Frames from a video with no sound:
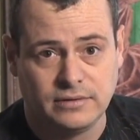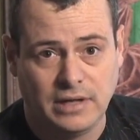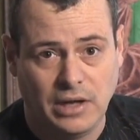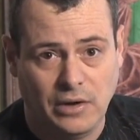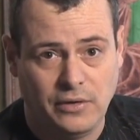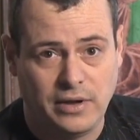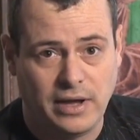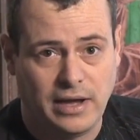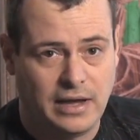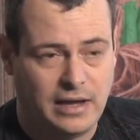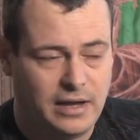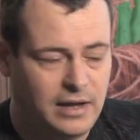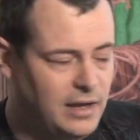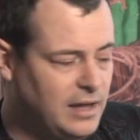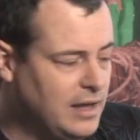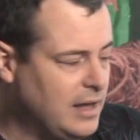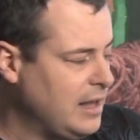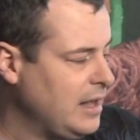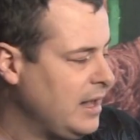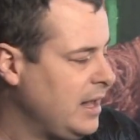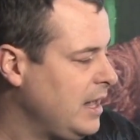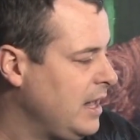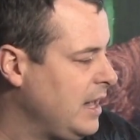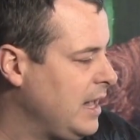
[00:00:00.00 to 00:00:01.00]
Okay,
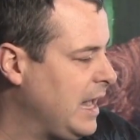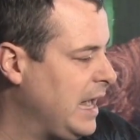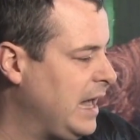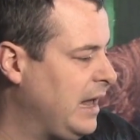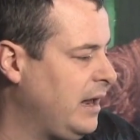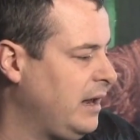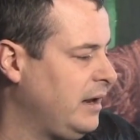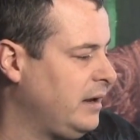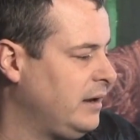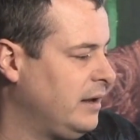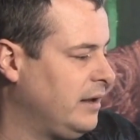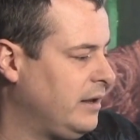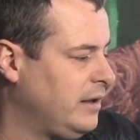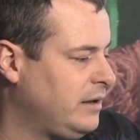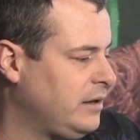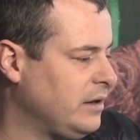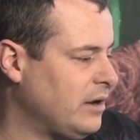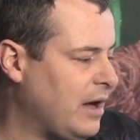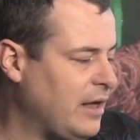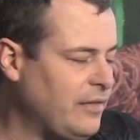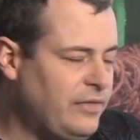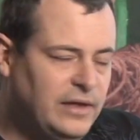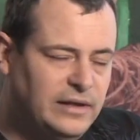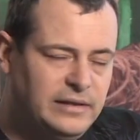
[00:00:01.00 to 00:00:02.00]
and you
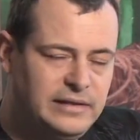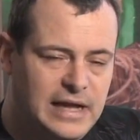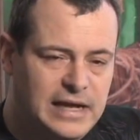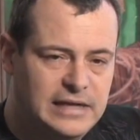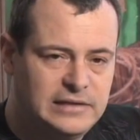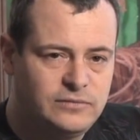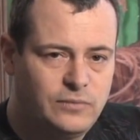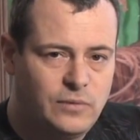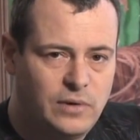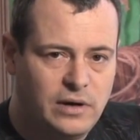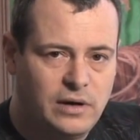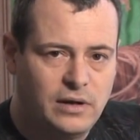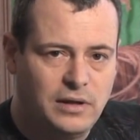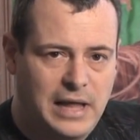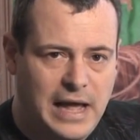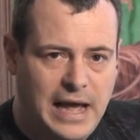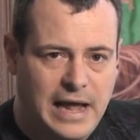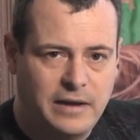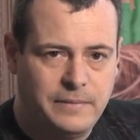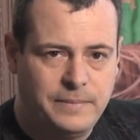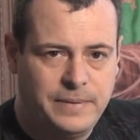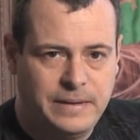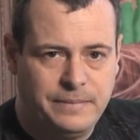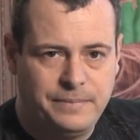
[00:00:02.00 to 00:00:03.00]
know, I think that's where a
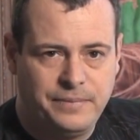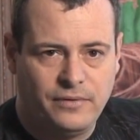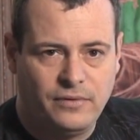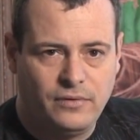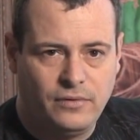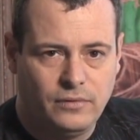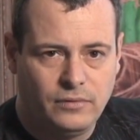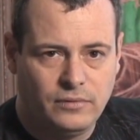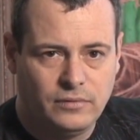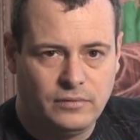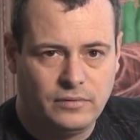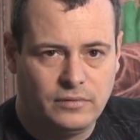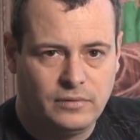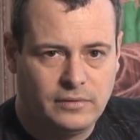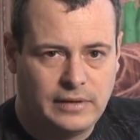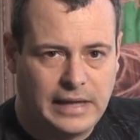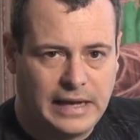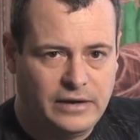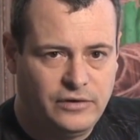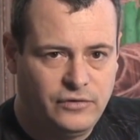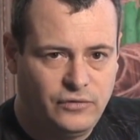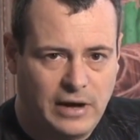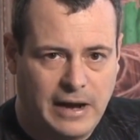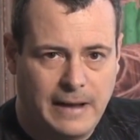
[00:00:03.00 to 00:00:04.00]
lot of people
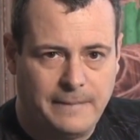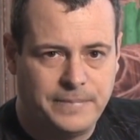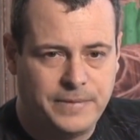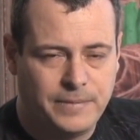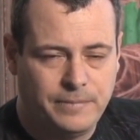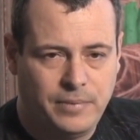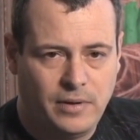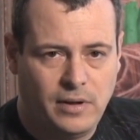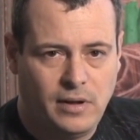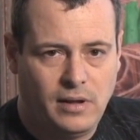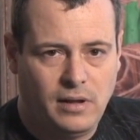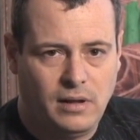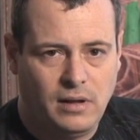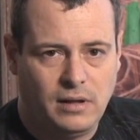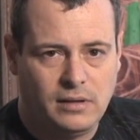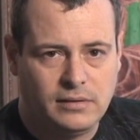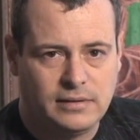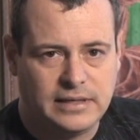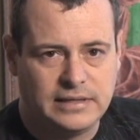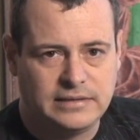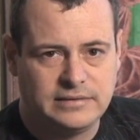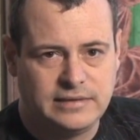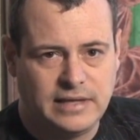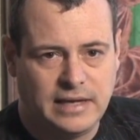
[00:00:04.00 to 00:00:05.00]
like drop the
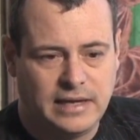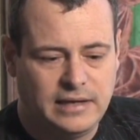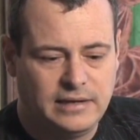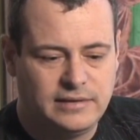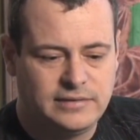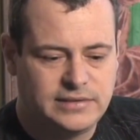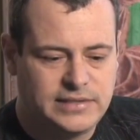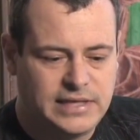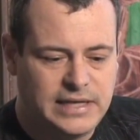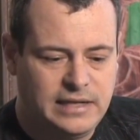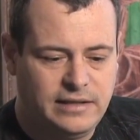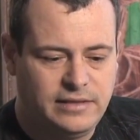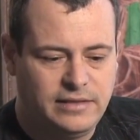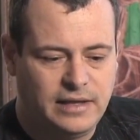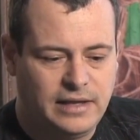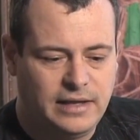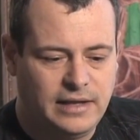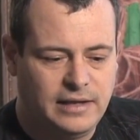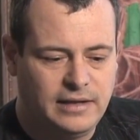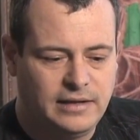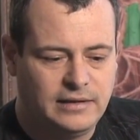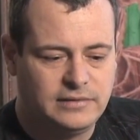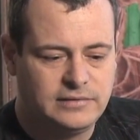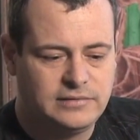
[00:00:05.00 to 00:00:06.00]
ball is they see
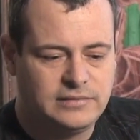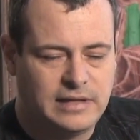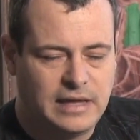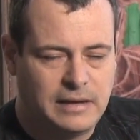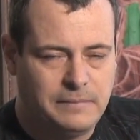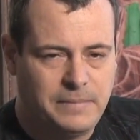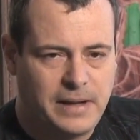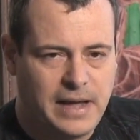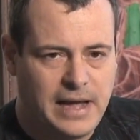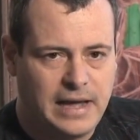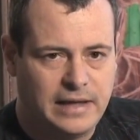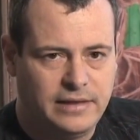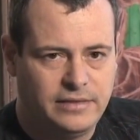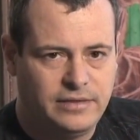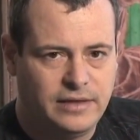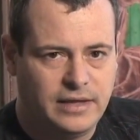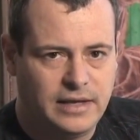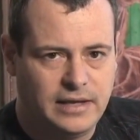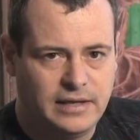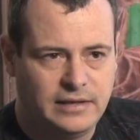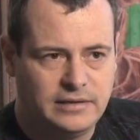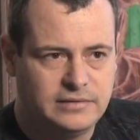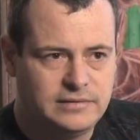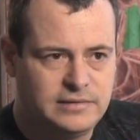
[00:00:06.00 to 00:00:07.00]
things, they buy
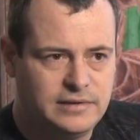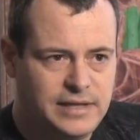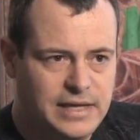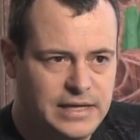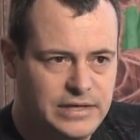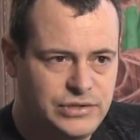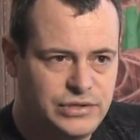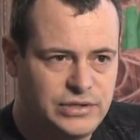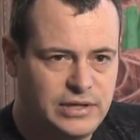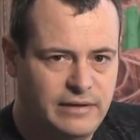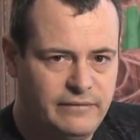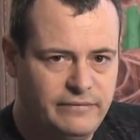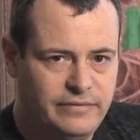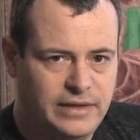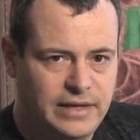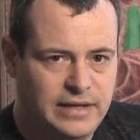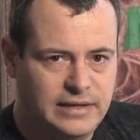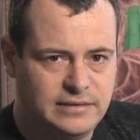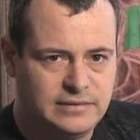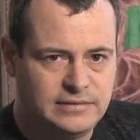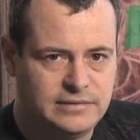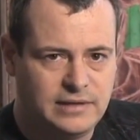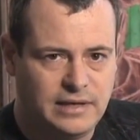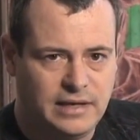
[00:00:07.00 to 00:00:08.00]
things, and they shove
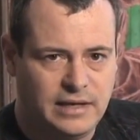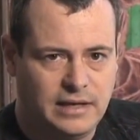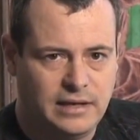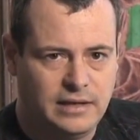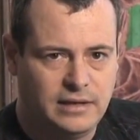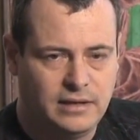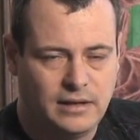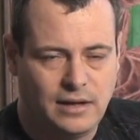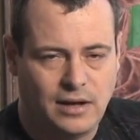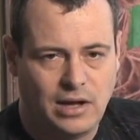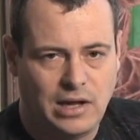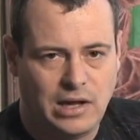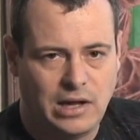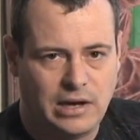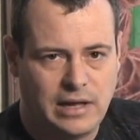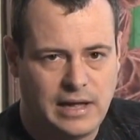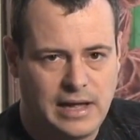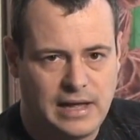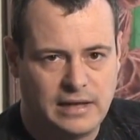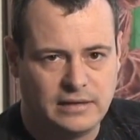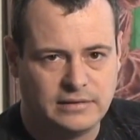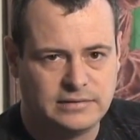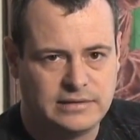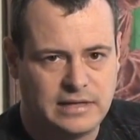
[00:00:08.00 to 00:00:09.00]
things in a haunted
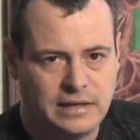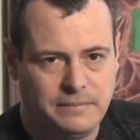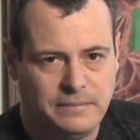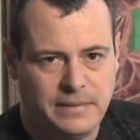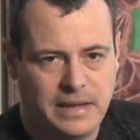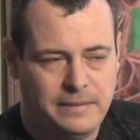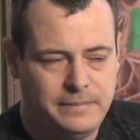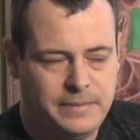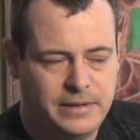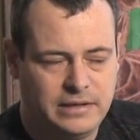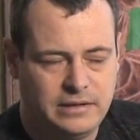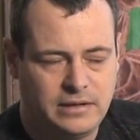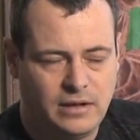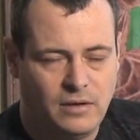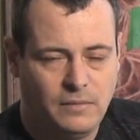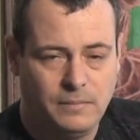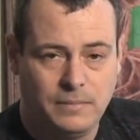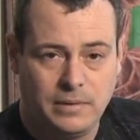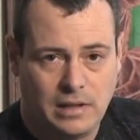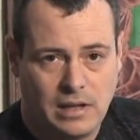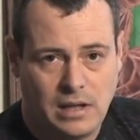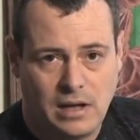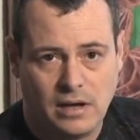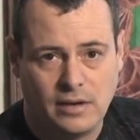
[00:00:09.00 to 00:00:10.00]
house that maybe don't
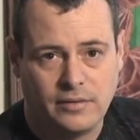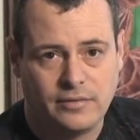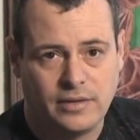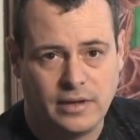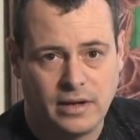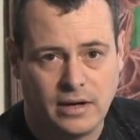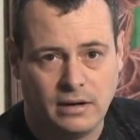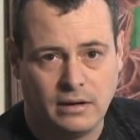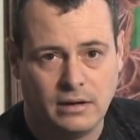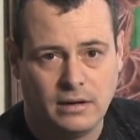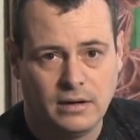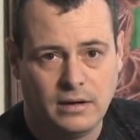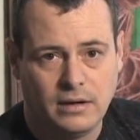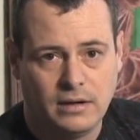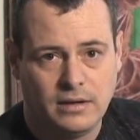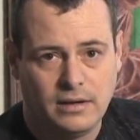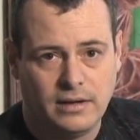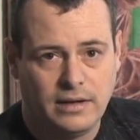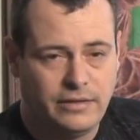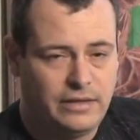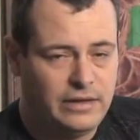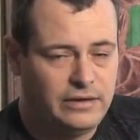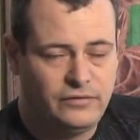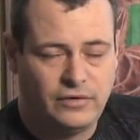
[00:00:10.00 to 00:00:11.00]
belong there.
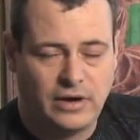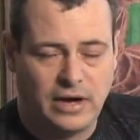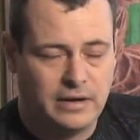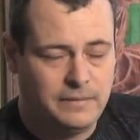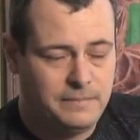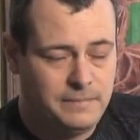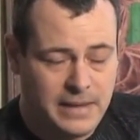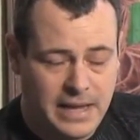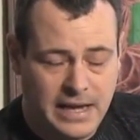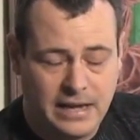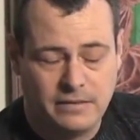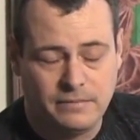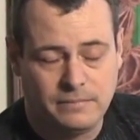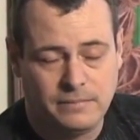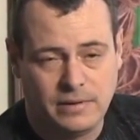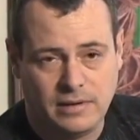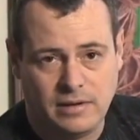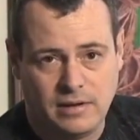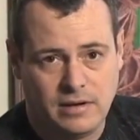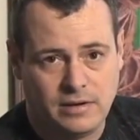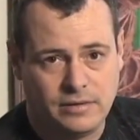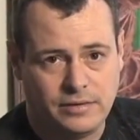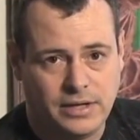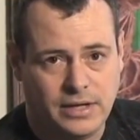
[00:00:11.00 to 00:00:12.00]
They try to make them
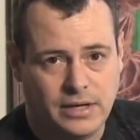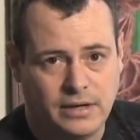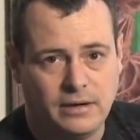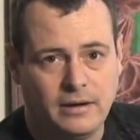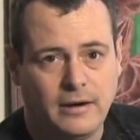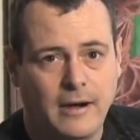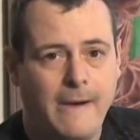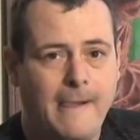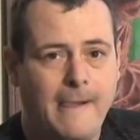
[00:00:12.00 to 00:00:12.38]
belong there.